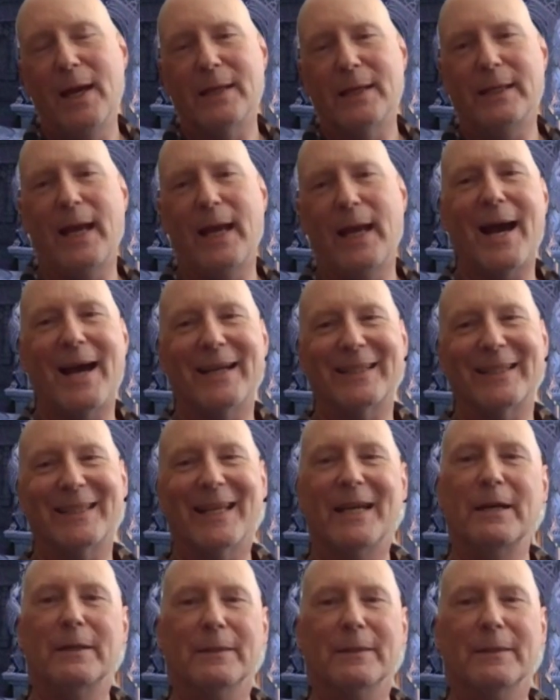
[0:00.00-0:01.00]
yeah, I,
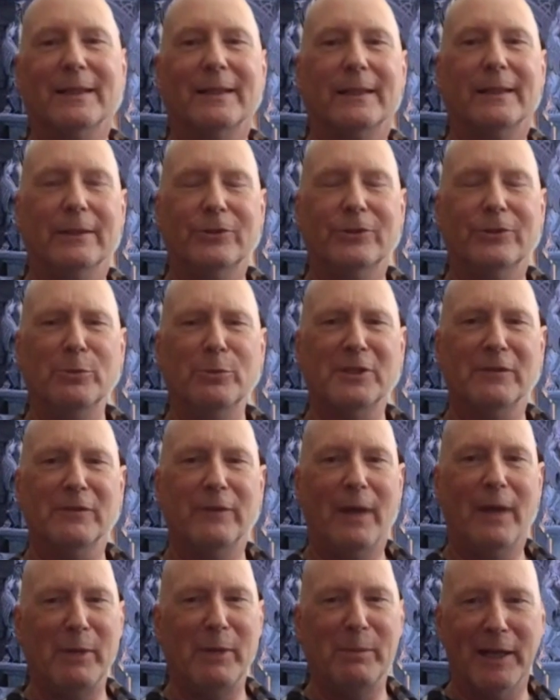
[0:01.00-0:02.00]
uh, in terms of,
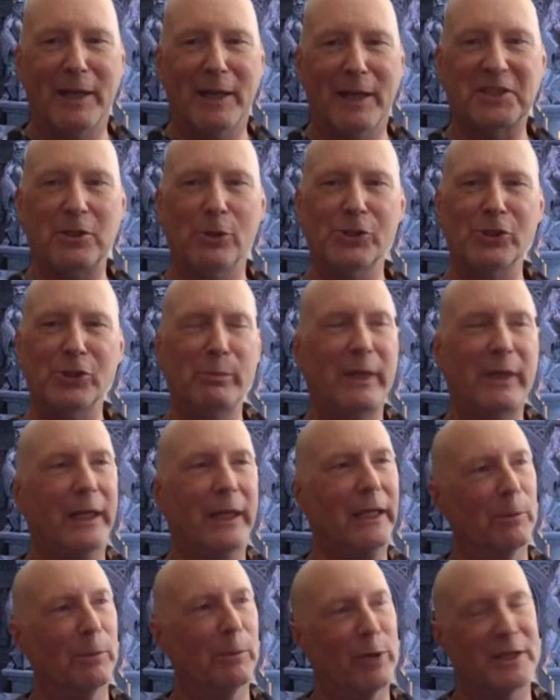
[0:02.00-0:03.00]
I mean, my social
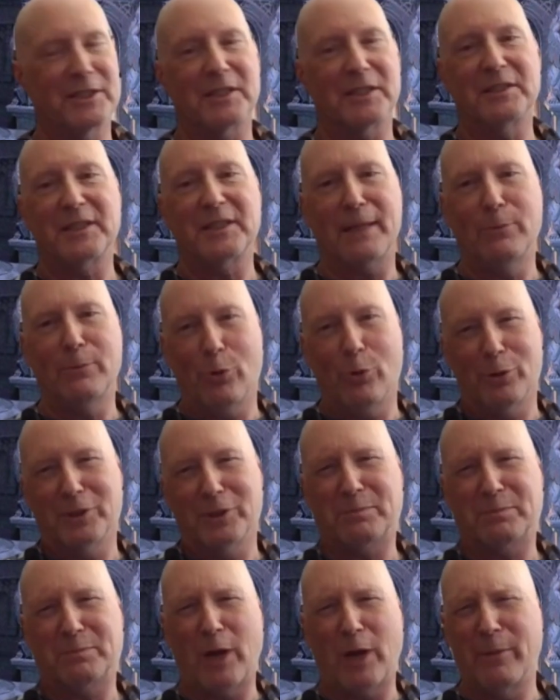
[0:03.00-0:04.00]
media presence anymore is
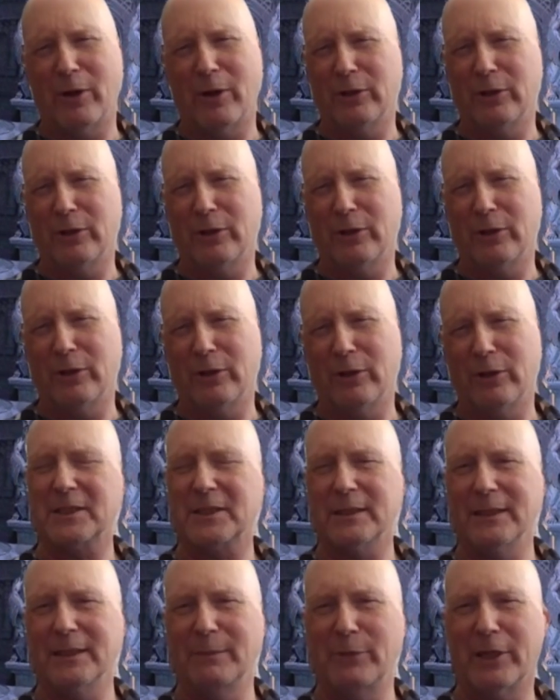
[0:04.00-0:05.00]
primarily listed,
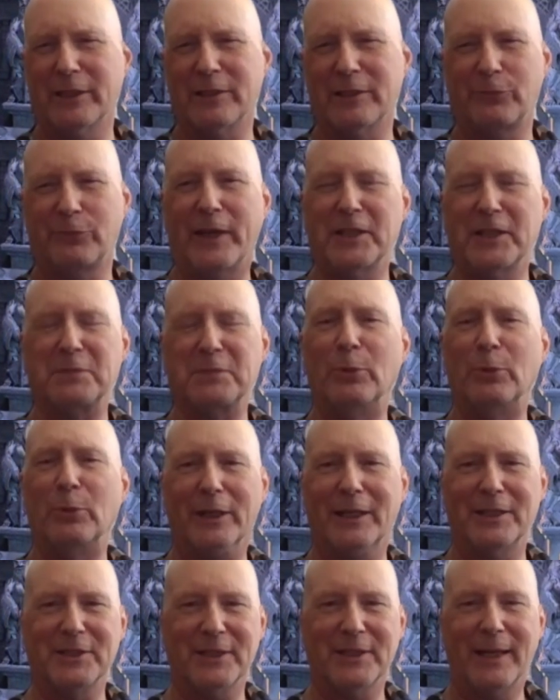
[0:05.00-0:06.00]
limited to Facebook
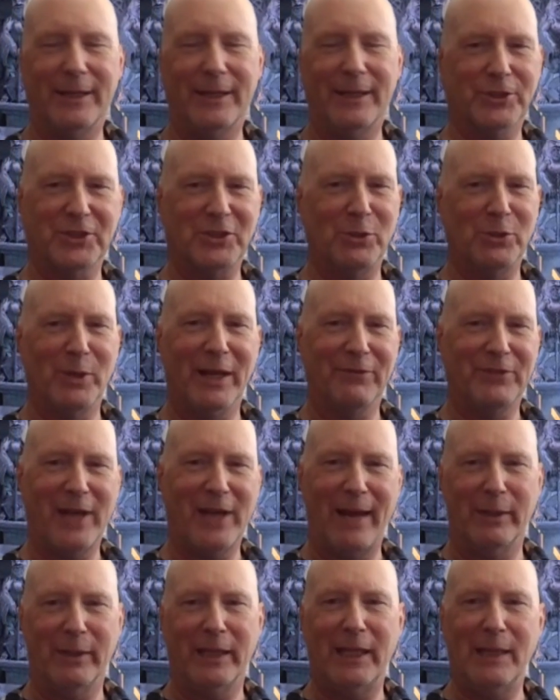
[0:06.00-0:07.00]
because I just don't have time
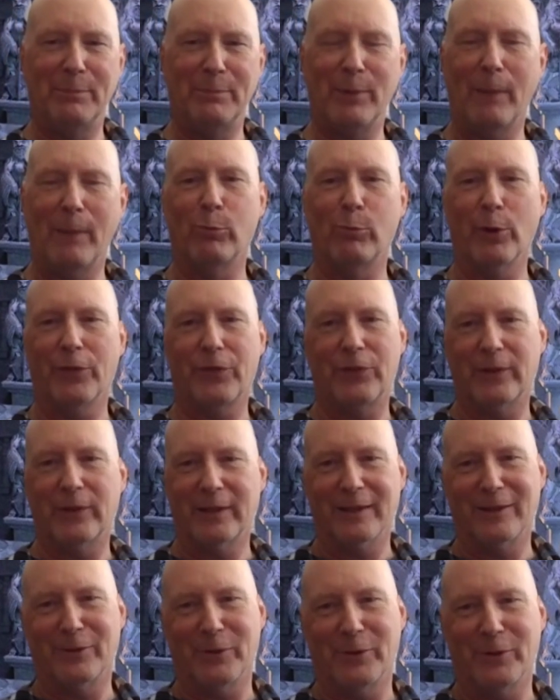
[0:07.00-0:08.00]
to keep up with you
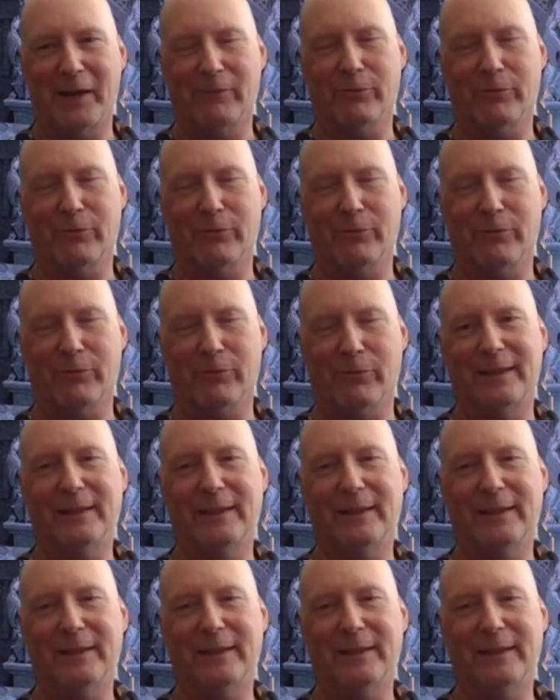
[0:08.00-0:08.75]
know, every uh,